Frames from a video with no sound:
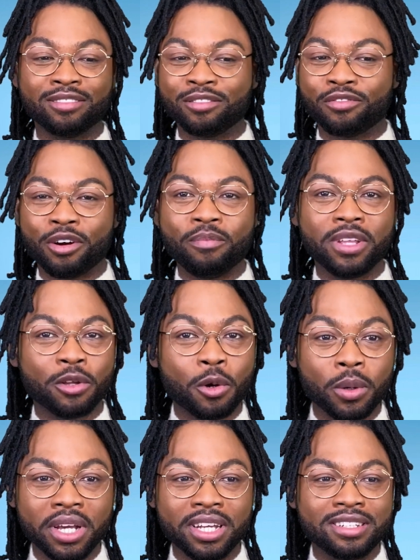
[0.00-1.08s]
From Meet the
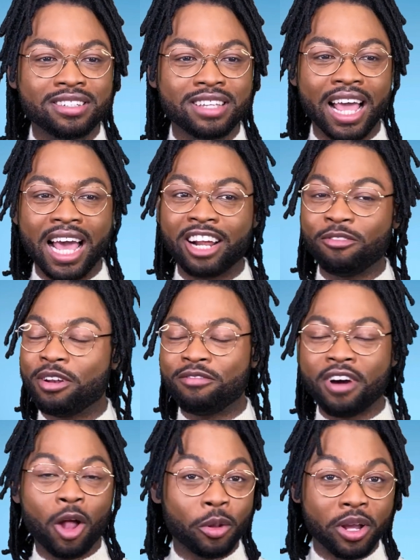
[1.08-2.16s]
Queens, and I've been
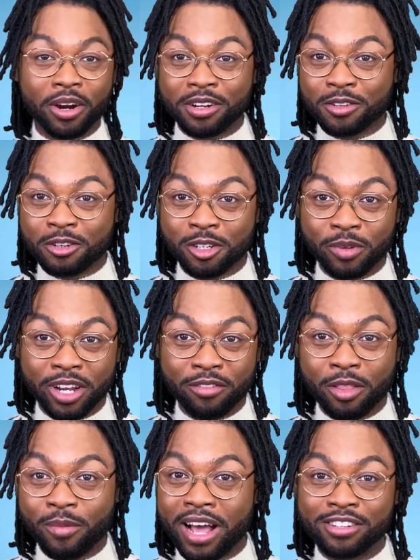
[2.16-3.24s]
following her on social media for
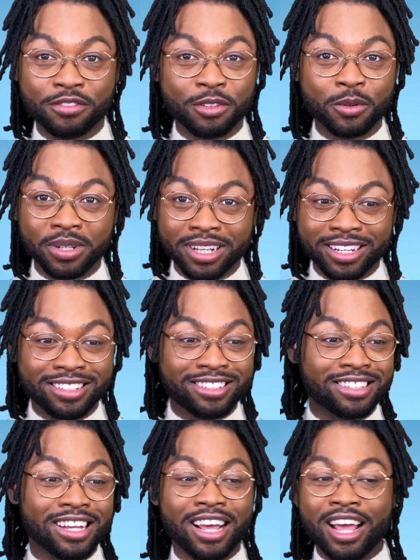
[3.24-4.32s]
the past few
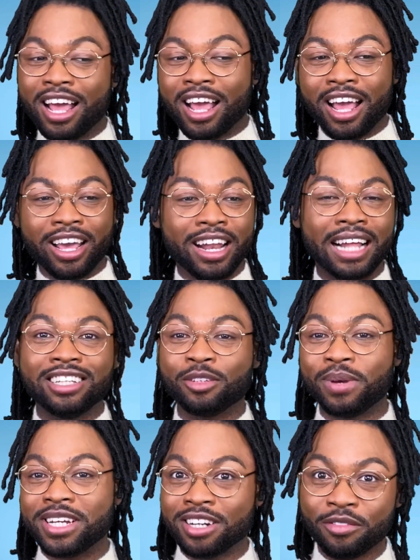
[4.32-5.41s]
weeks in
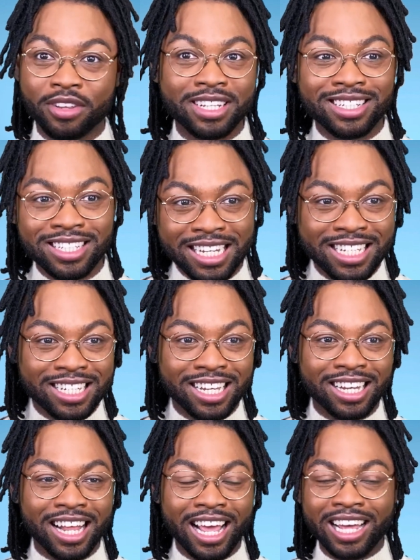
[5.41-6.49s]
anticipation for this
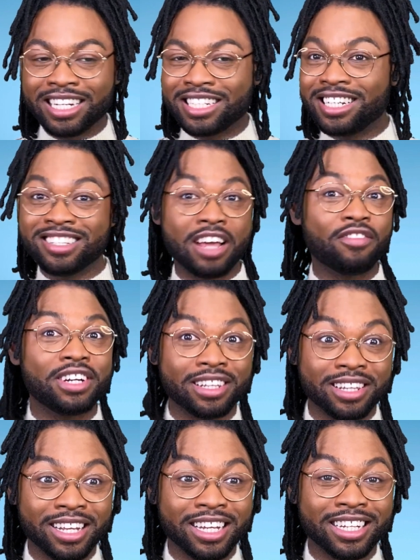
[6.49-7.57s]
season, and she's
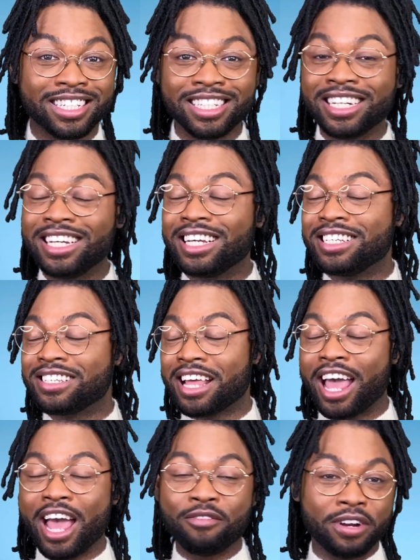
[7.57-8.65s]
everything. She is
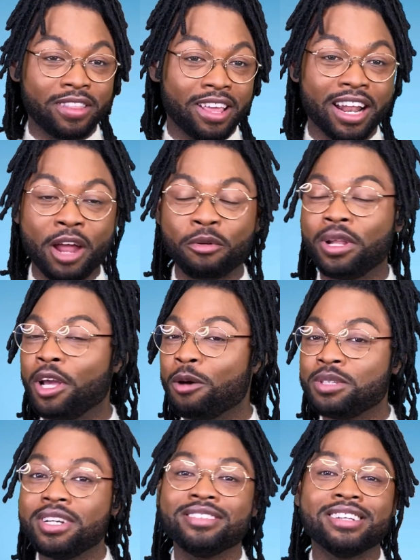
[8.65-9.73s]
everything, and I really hope
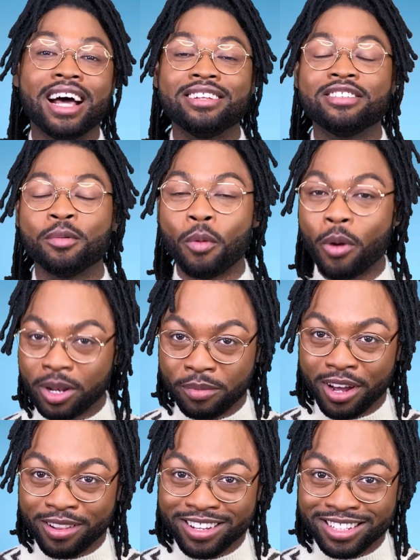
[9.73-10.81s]
she does not disappoint me
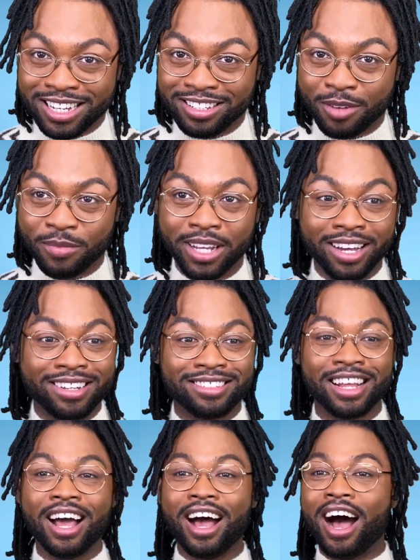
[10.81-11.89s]
on the season because
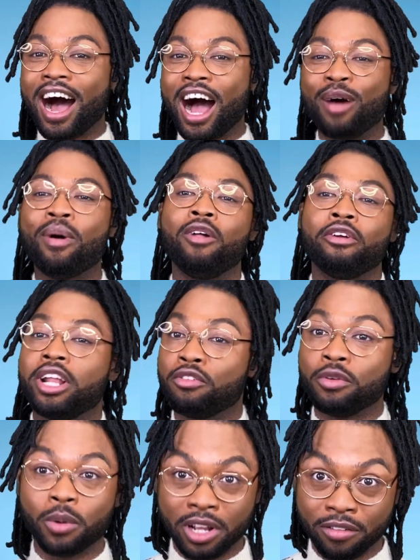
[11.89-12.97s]
I'm already
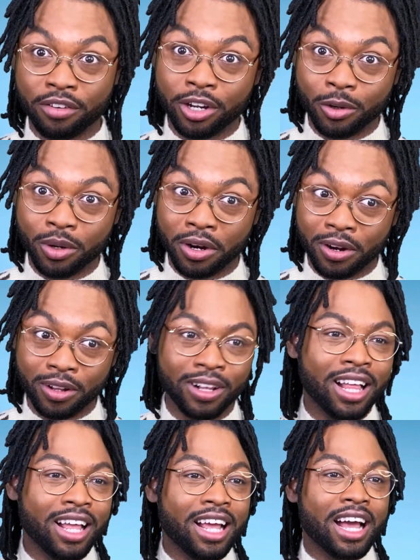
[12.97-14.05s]
rooting for you, girl.
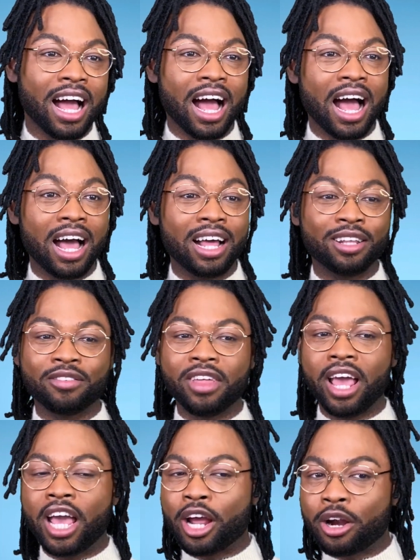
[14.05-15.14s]
The
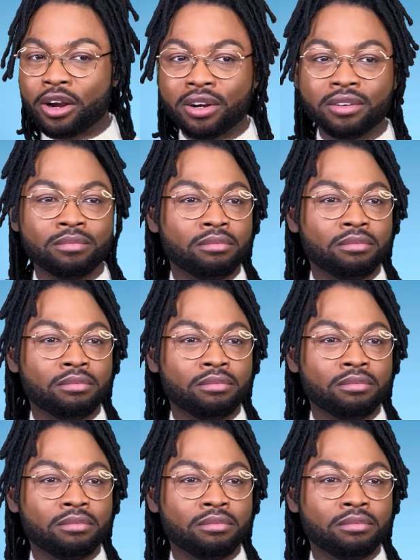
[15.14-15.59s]
hair,